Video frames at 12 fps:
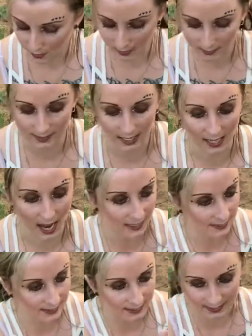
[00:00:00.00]
things that I
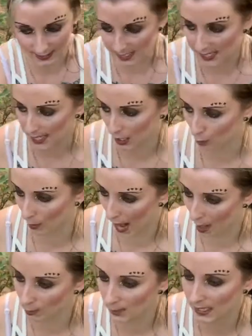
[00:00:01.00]
see
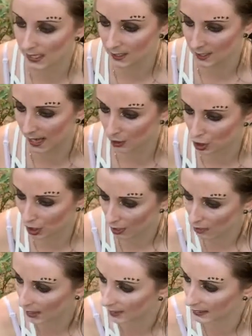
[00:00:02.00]
around me in nature,
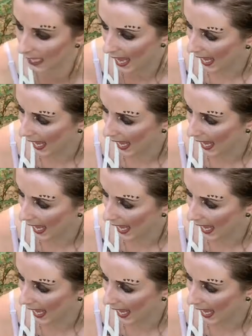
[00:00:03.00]
things that